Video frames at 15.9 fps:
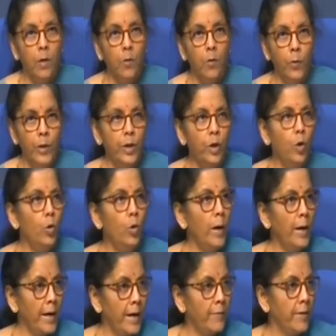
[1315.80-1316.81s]
We know,
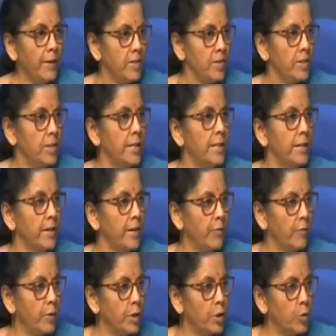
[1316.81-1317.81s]
and I yesterday
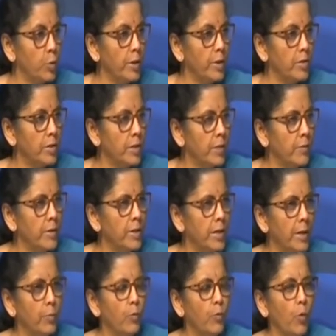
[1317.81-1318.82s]
referred to it, even
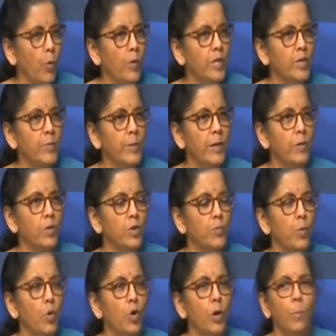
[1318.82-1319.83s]
day before we
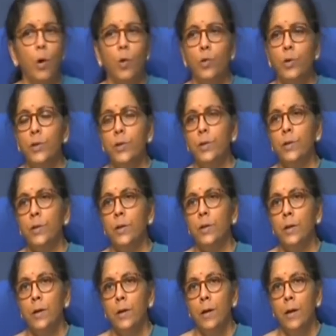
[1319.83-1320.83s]
spoke about it,
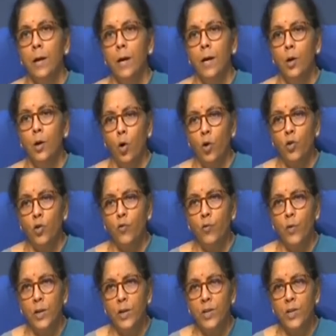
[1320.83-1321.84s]
a lot of
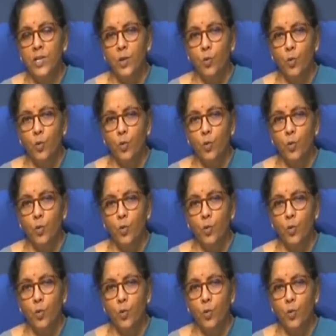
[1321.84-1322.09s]
workers are